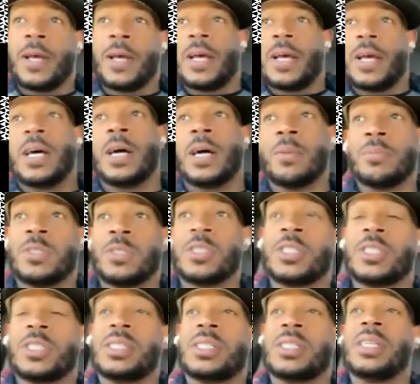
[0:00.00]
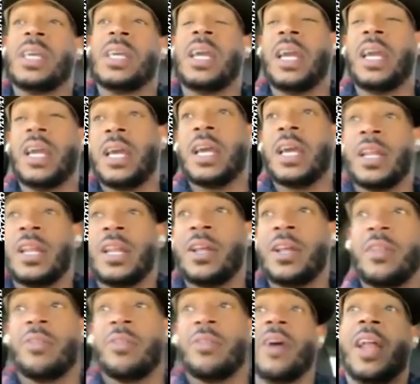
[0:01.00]
um, just to see the
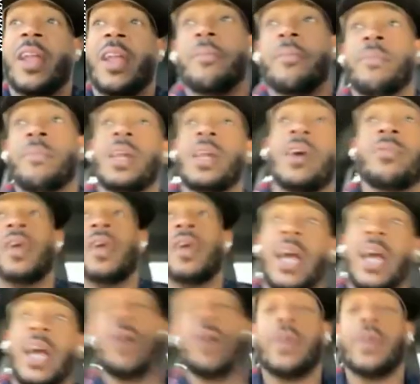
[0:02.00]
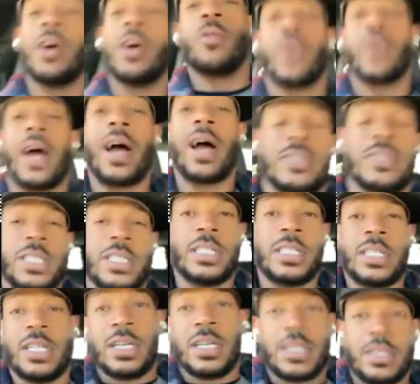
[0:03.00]
development of the area around it,
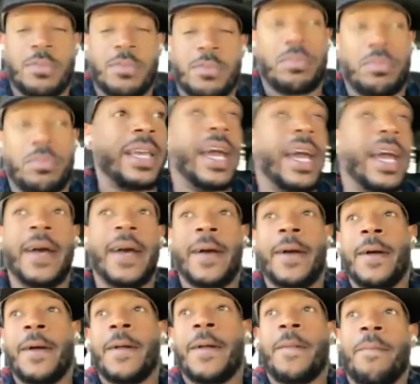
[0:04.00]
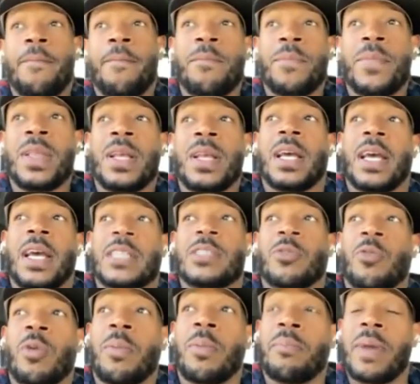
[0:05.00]
but yeah. yet it's a
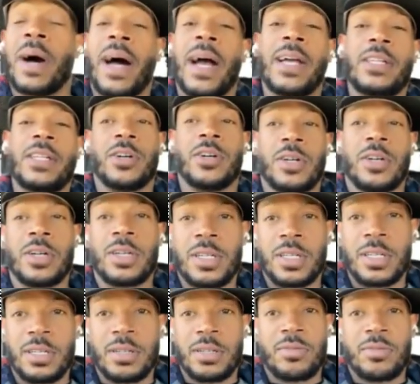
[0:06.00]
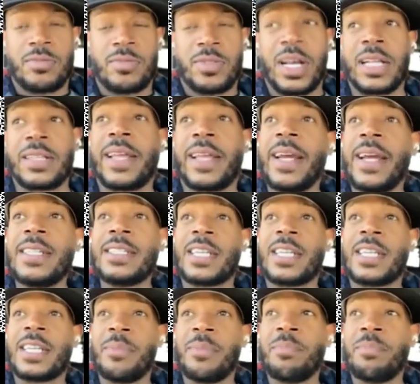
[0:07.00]
reminder that things
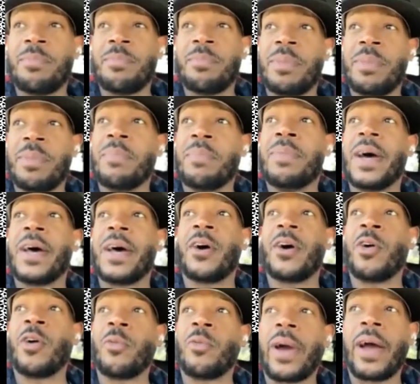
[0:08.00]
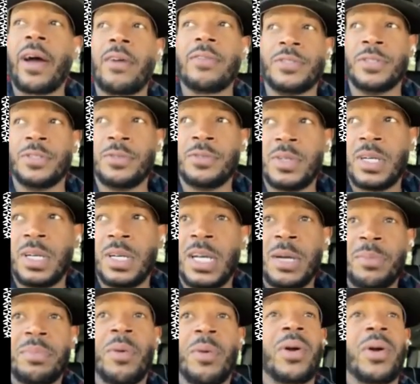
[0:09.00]
could be better around you.
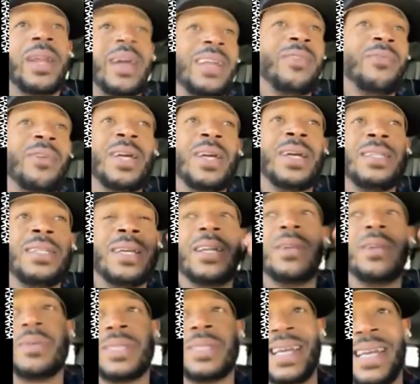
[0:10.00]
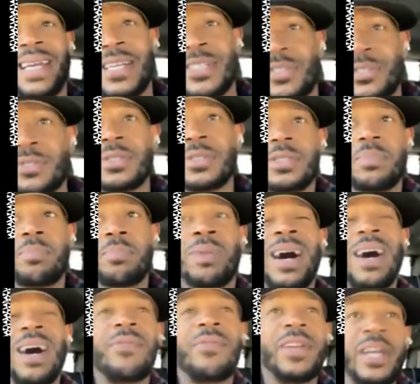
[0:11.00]
But we're not really dealing with the issues.
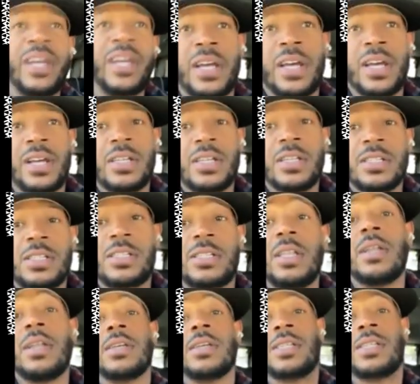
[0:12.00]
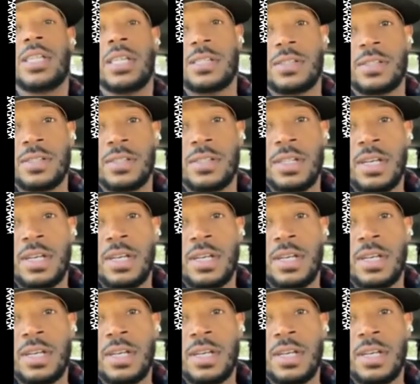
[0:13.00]
Poverty still exists,